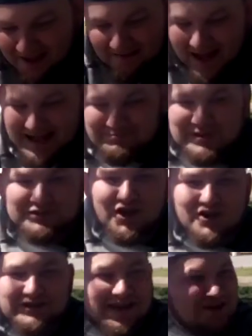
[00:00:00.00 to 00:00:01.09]
I miss
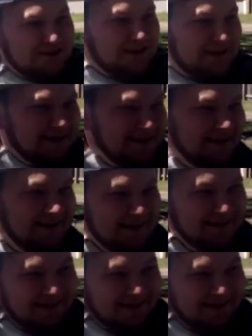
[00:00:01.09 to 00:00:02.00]
her dearly. Hey, he started out